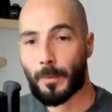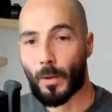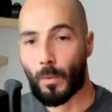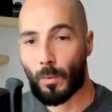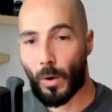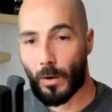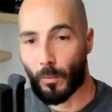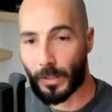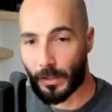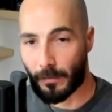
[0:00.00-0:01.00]
We want
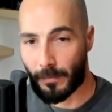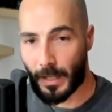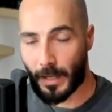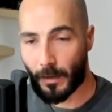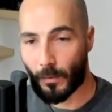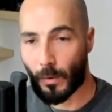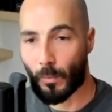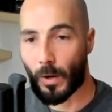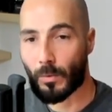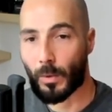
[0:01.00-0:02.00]
what's convenient, we
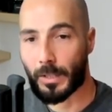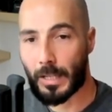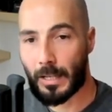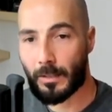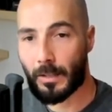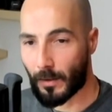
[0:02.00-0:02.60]
want what's easy,